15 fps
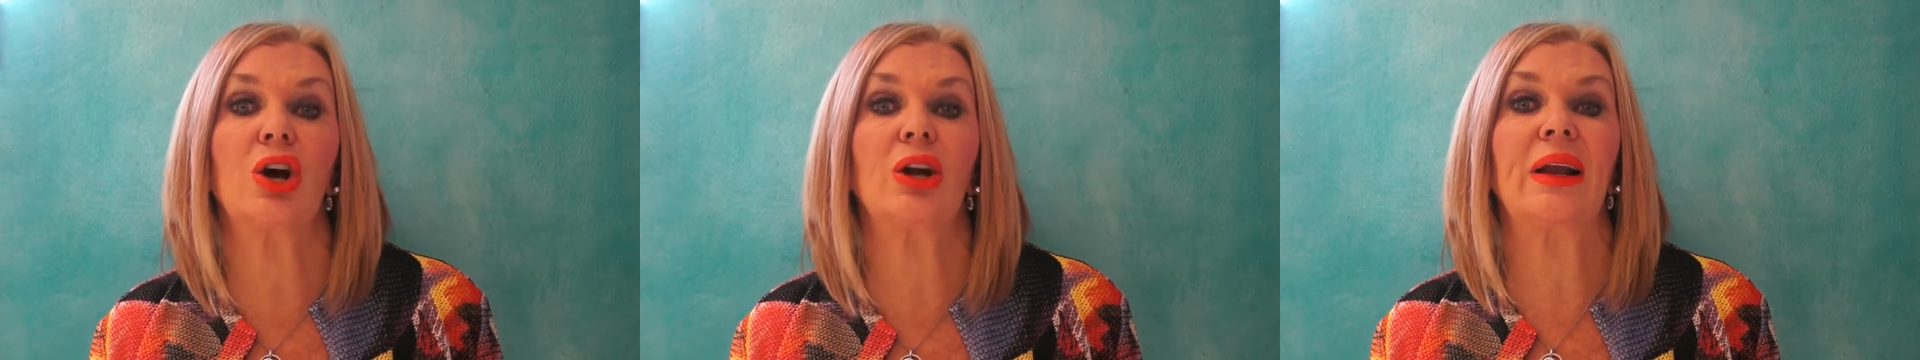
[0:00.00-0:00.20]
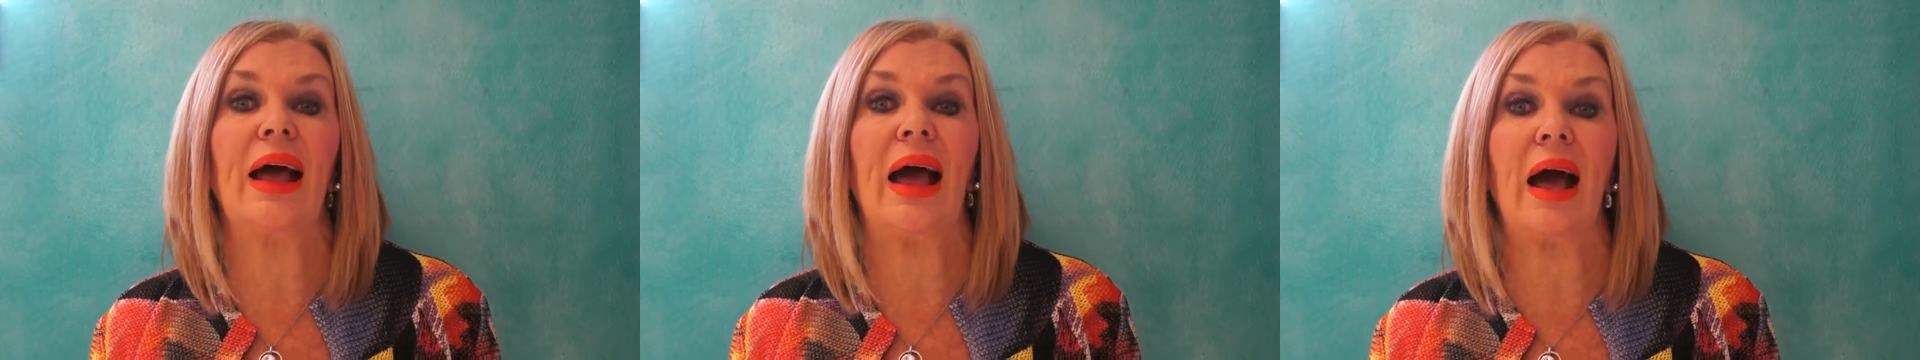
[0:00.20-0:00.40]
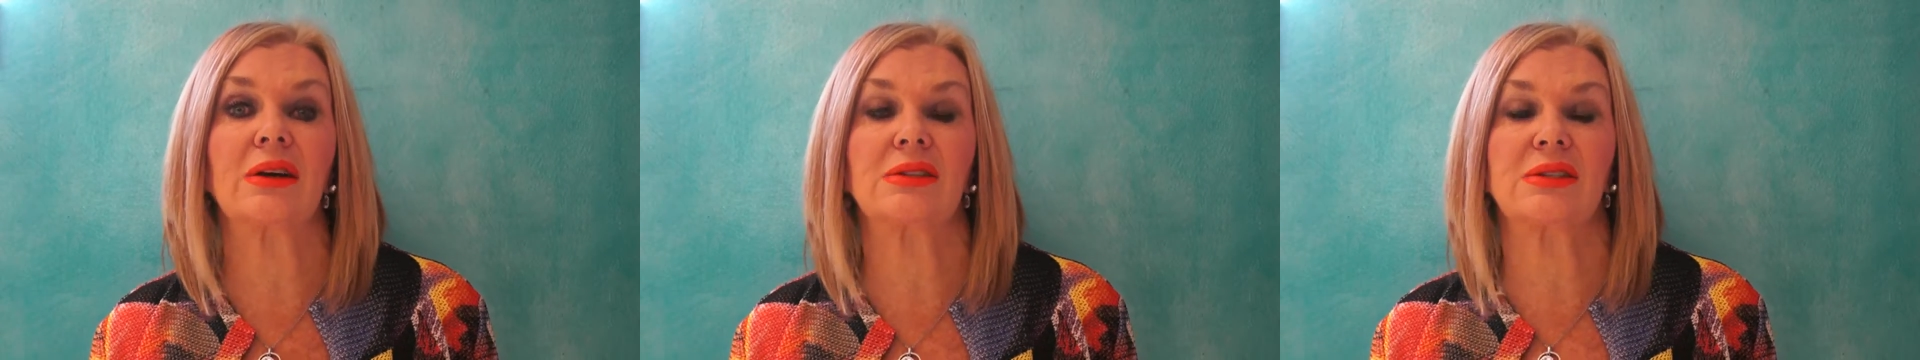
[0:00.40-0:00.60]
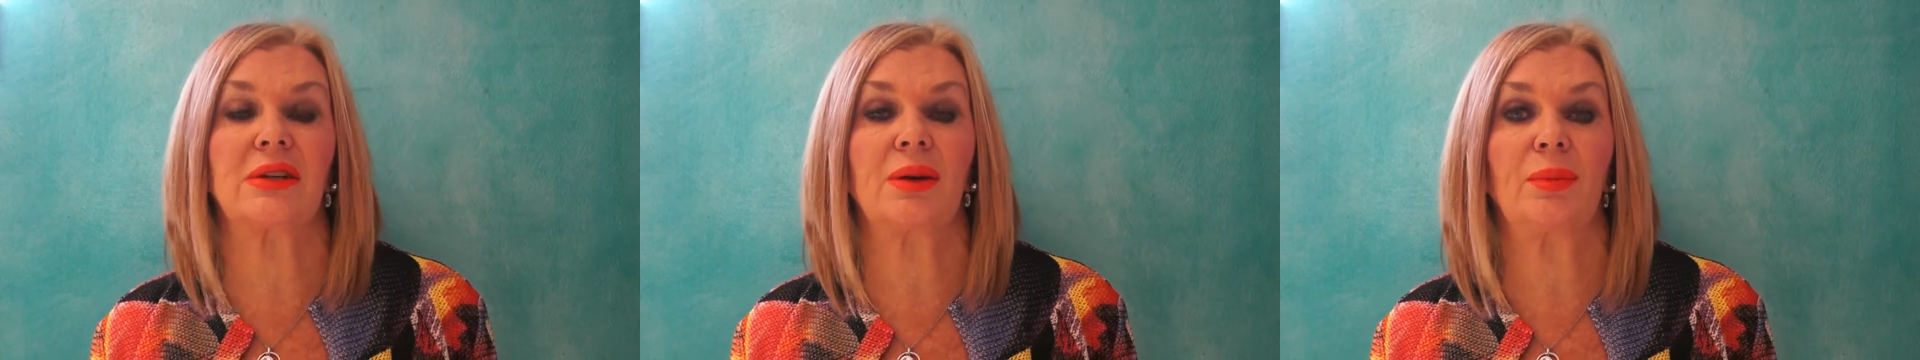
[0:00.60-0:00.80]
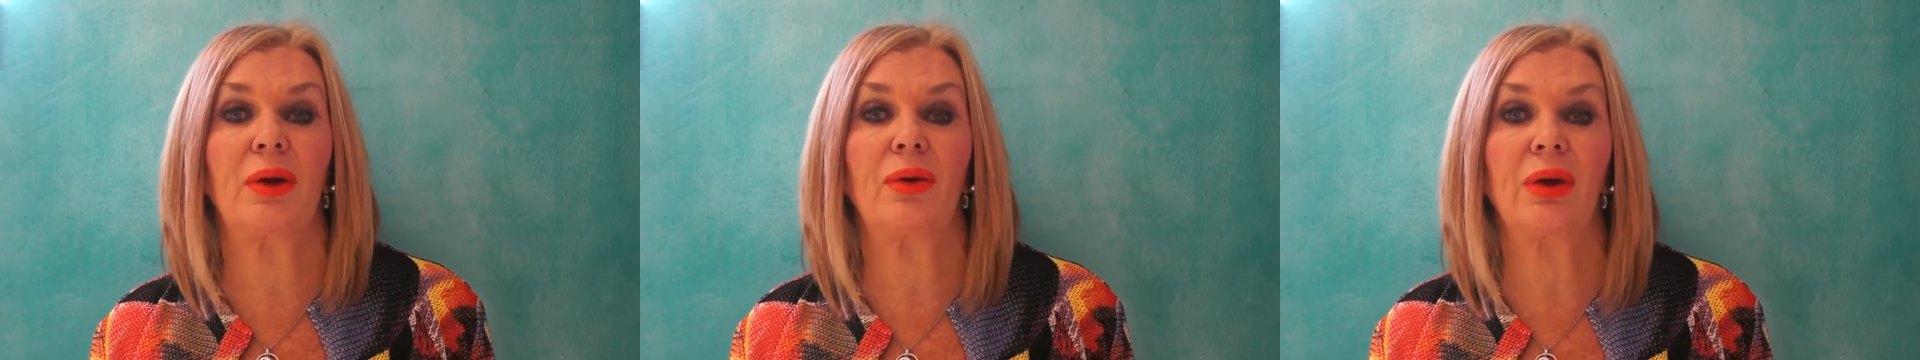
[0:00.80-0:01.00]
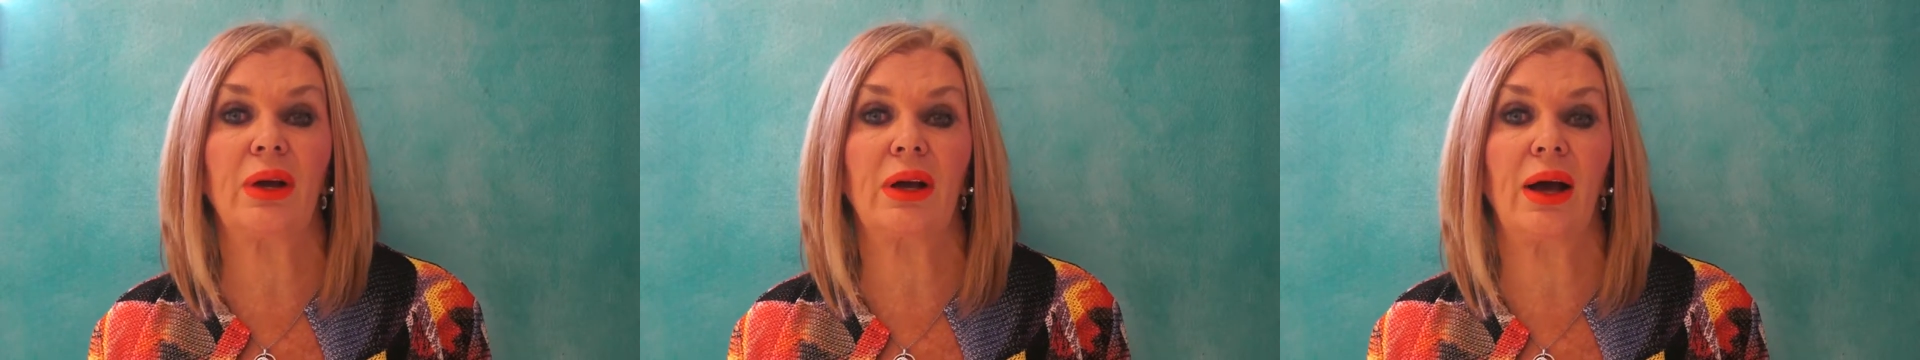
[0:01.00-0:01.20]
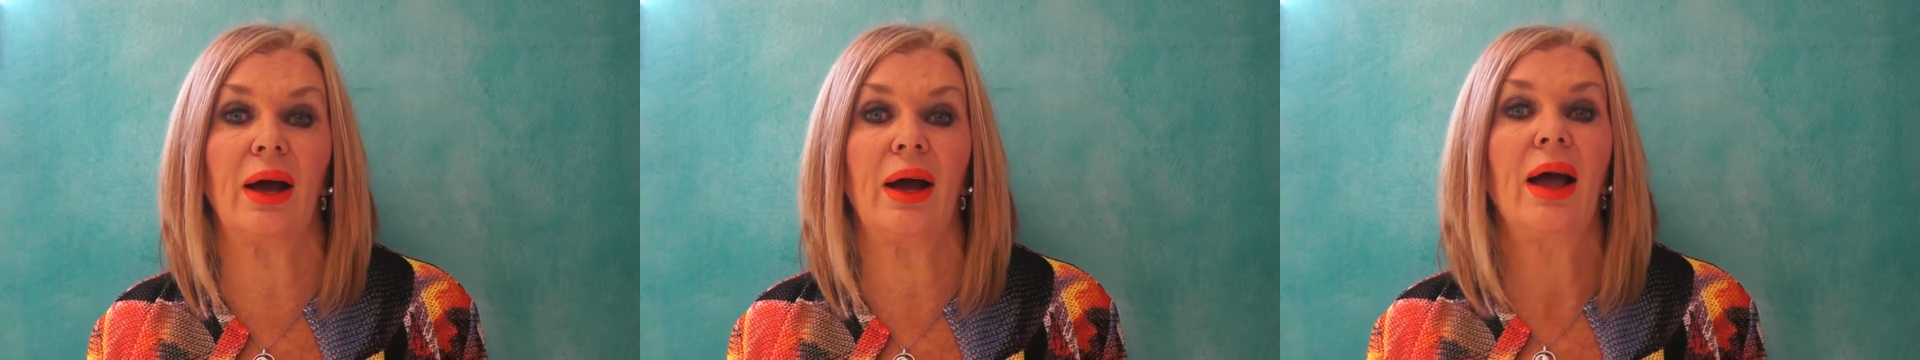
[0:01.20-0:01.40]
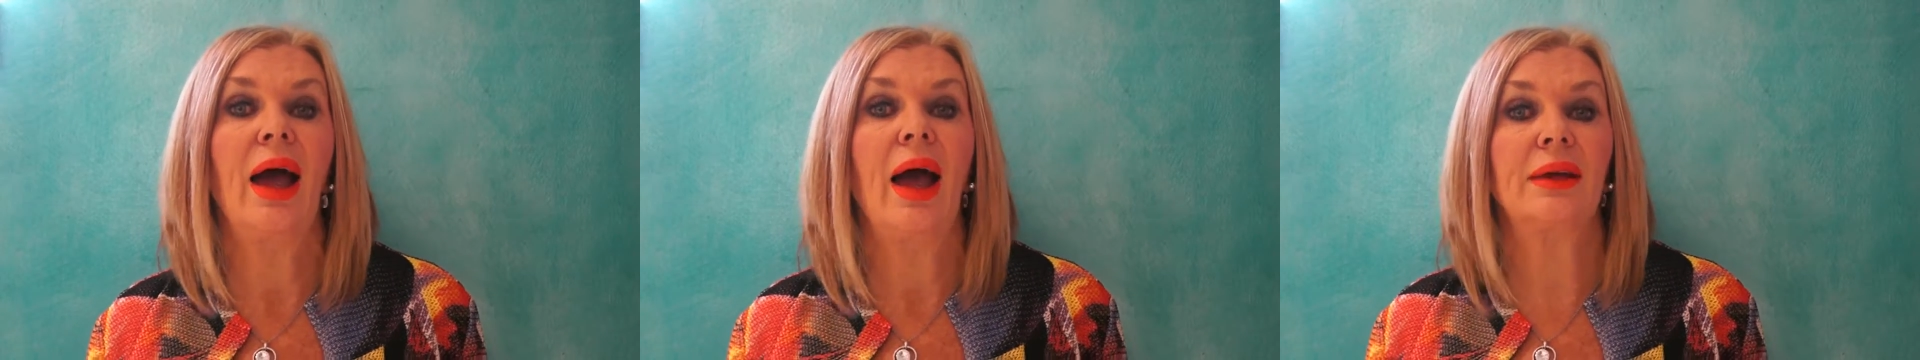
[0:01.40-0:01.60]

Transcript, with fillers: house in America,